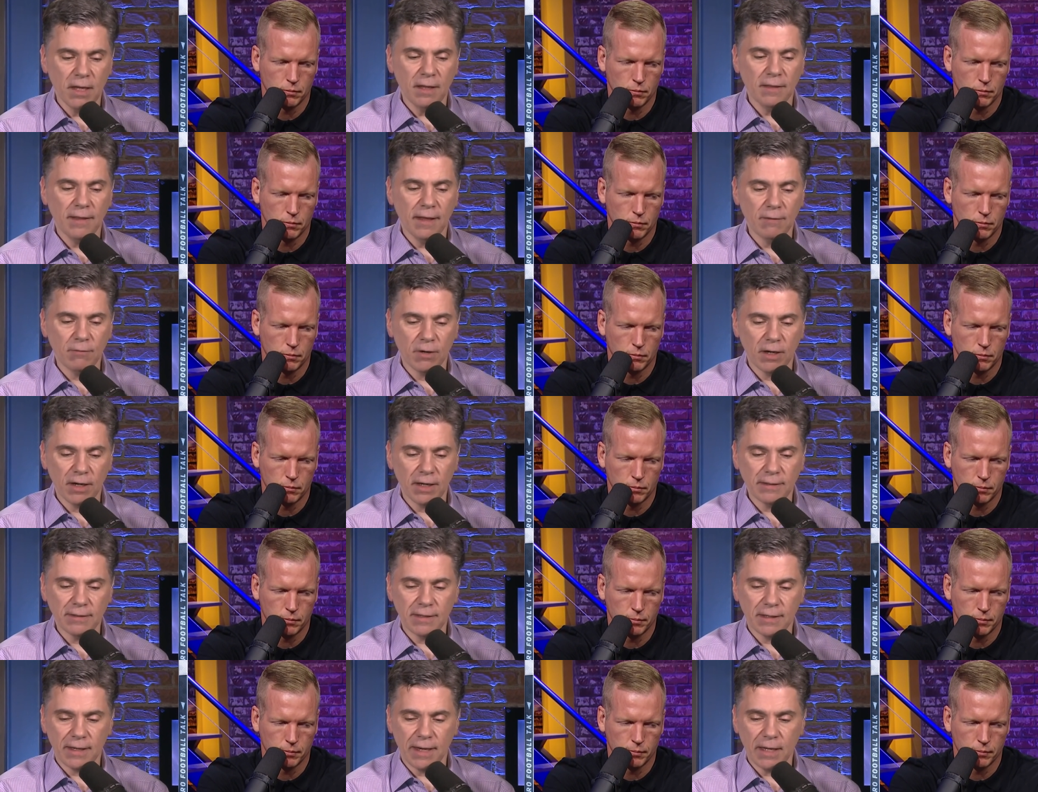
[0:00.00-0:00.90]
Speaker 1: They really
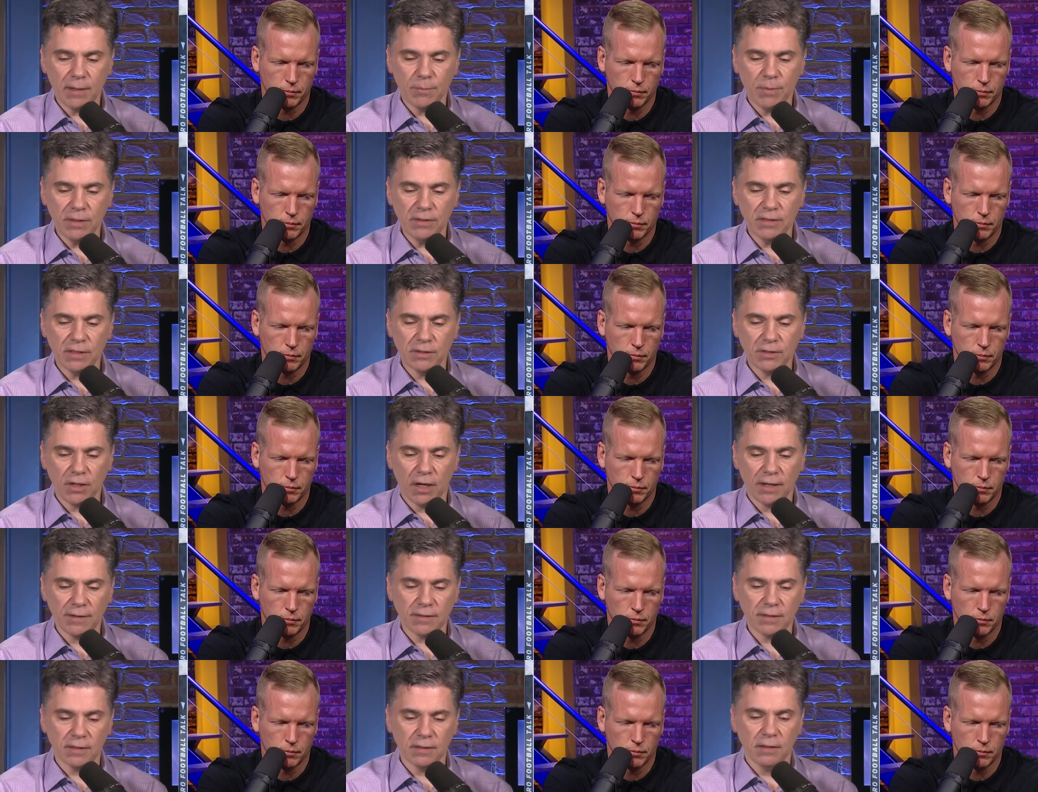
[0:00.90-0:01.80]
did like Bisi
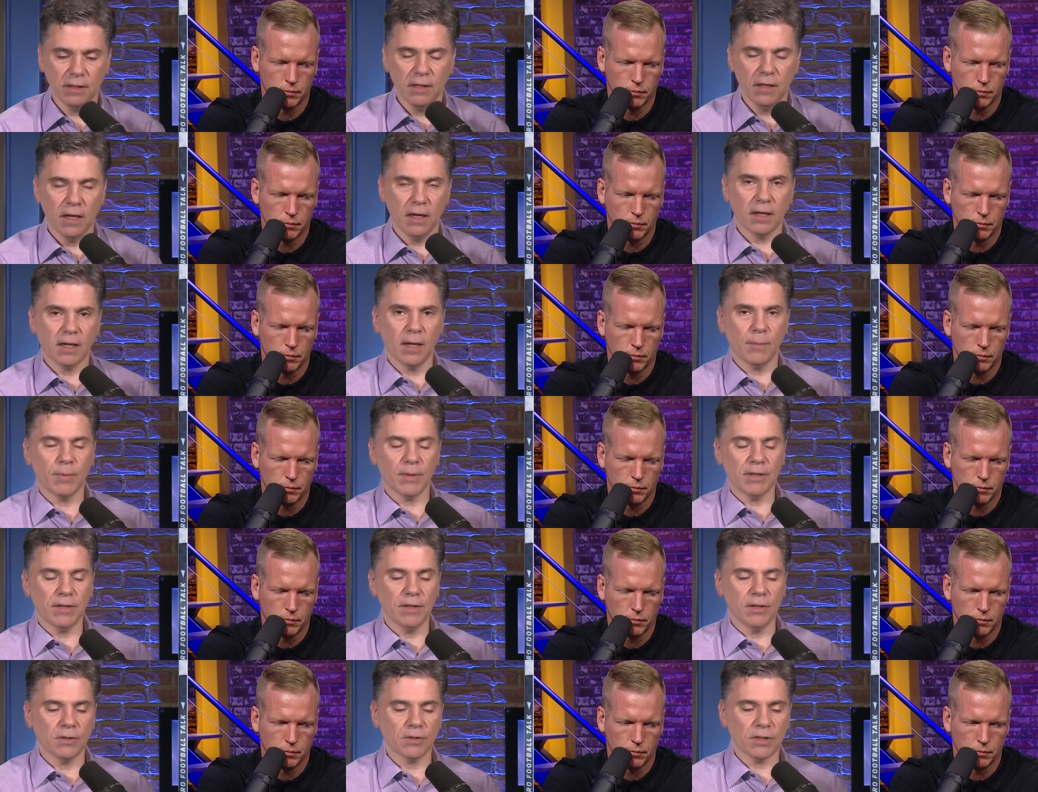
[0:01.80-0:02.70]
Johnson a couple of
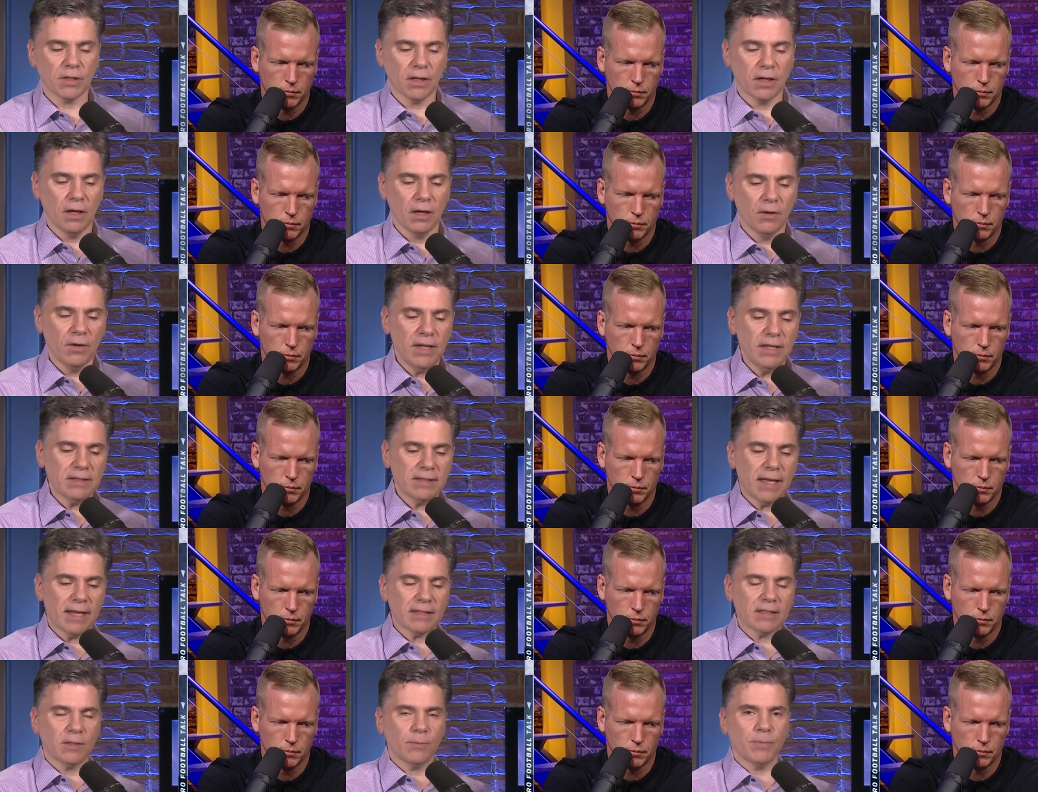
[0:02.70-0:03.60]
years ago. He's
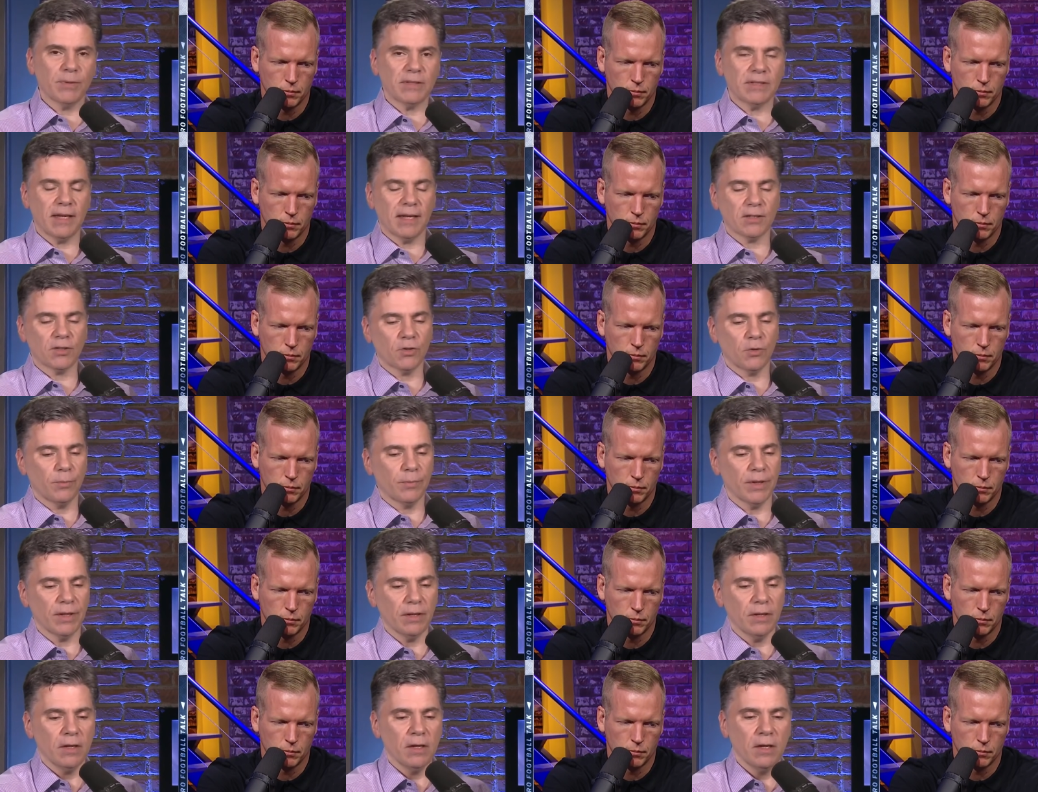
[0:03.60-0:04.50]
got some potential,
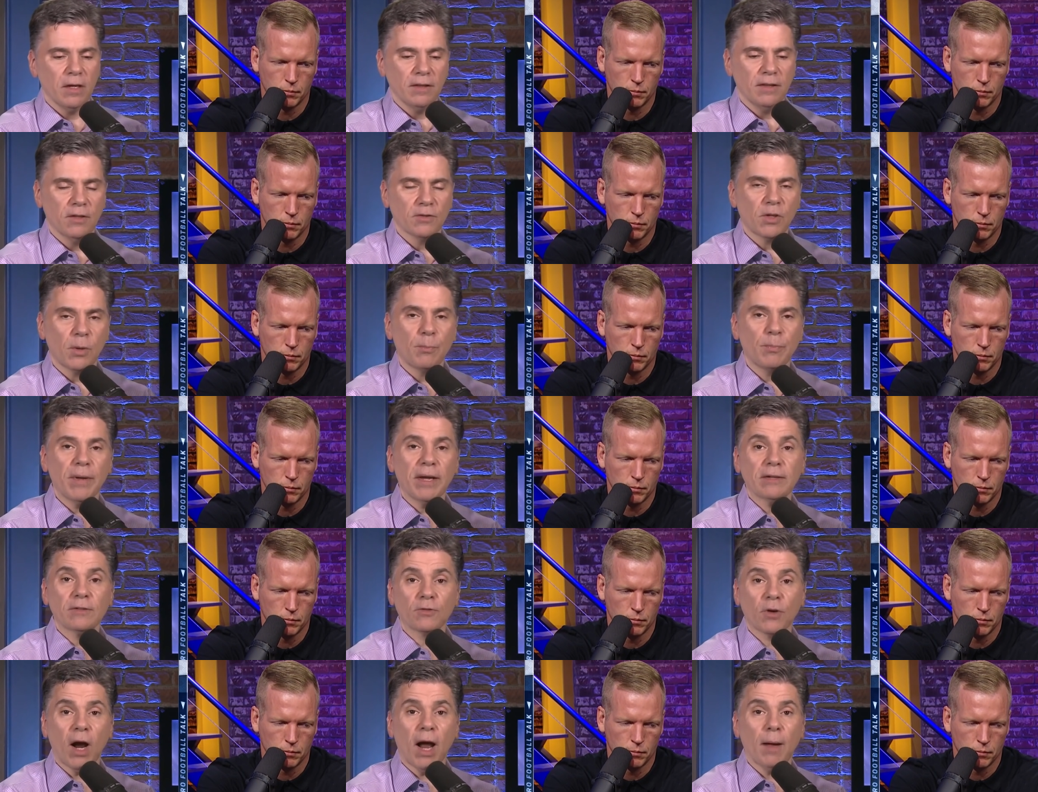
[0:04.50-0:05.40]
but there's a big
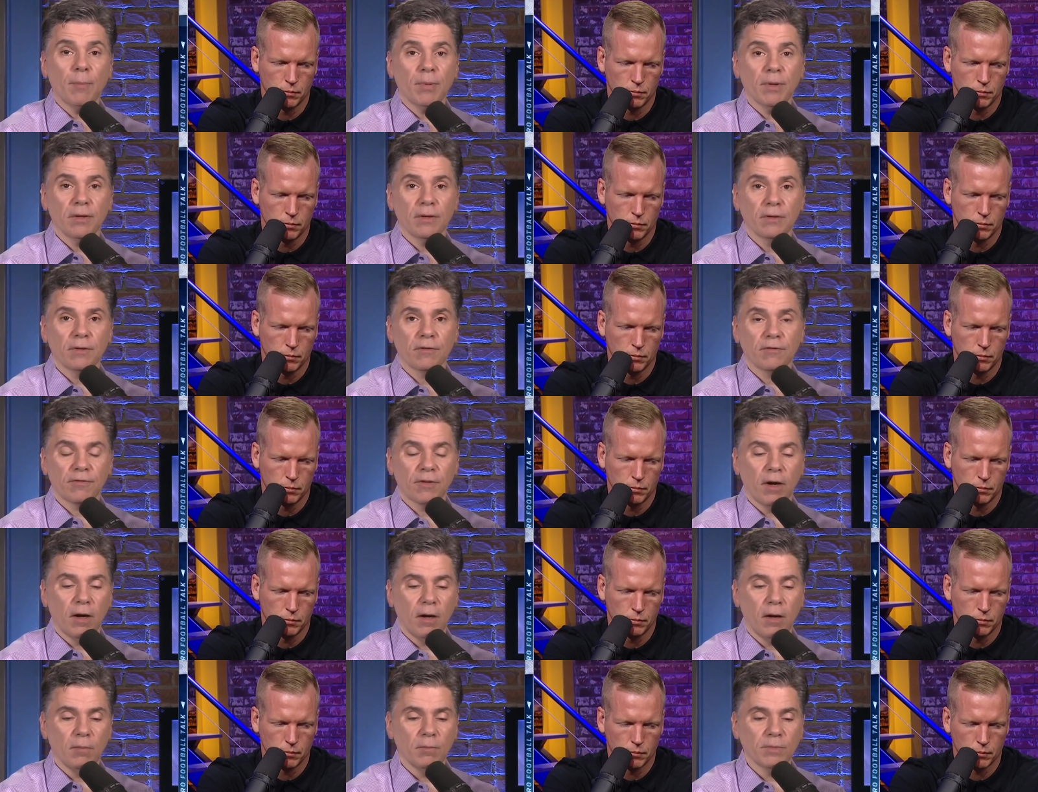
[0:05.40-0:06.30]
drop
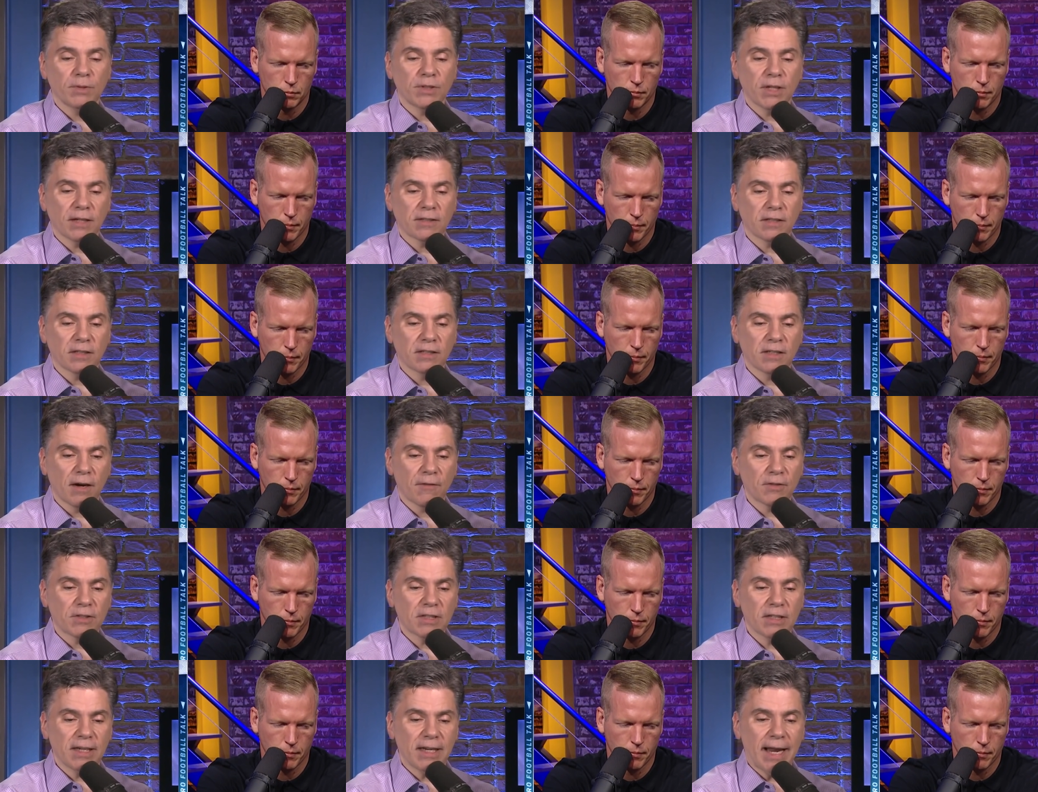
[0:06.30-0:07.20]
from Justin
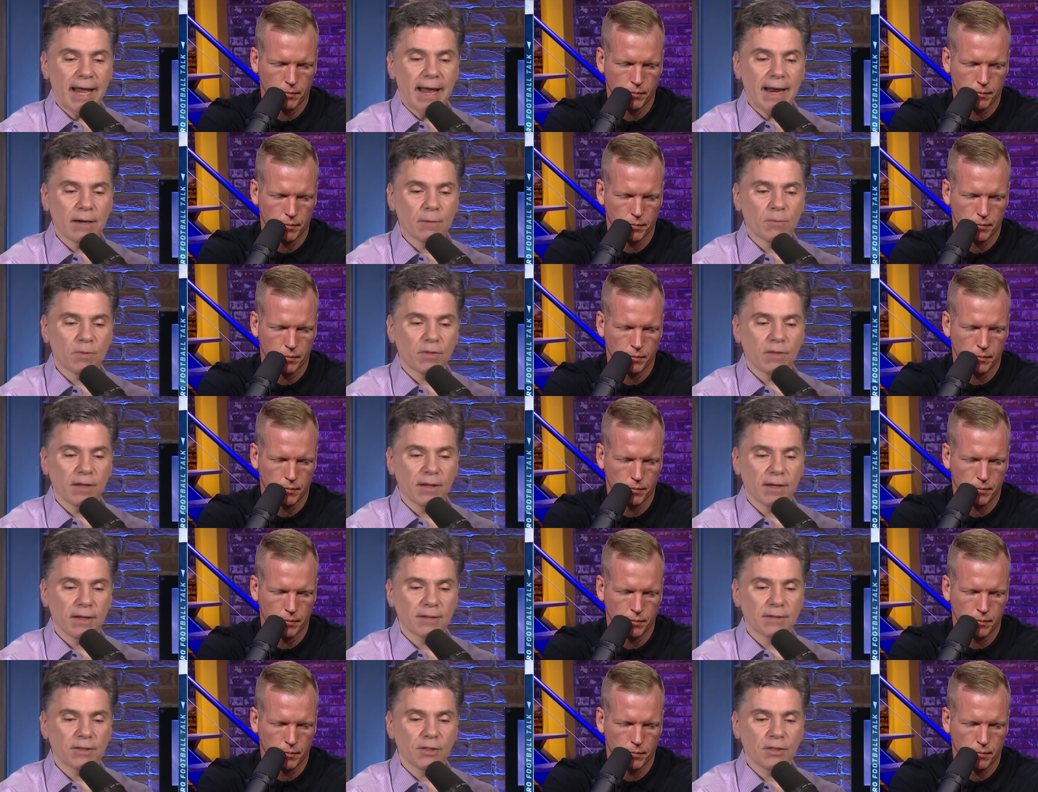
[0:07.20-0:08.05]
Jefferson and Adam Thielen to